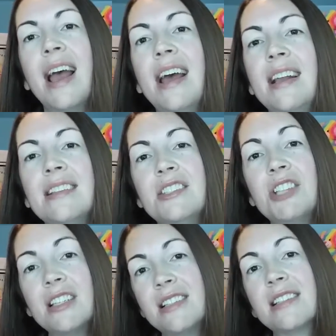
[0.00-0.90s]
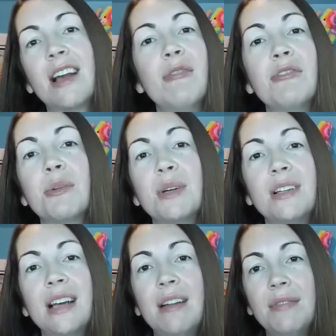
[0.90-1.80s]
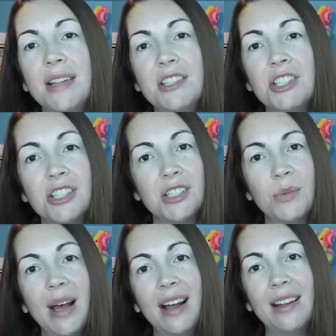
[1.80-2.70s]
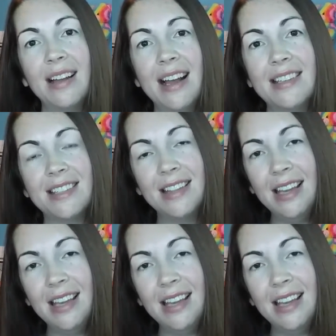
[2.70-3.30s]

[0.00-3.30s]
And it's just as comfortable and fits just as well as